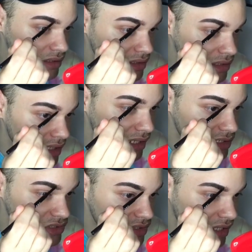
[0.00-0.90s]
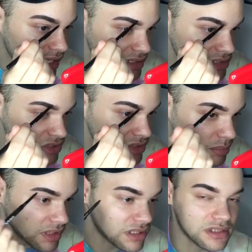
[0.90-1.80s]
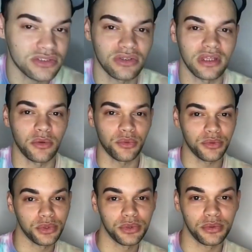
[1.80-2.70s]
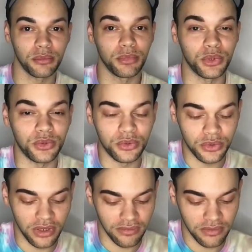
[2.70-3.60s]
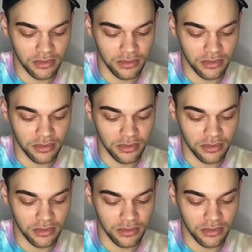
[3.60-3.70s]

yeah, I guess it just depends on like the mood of the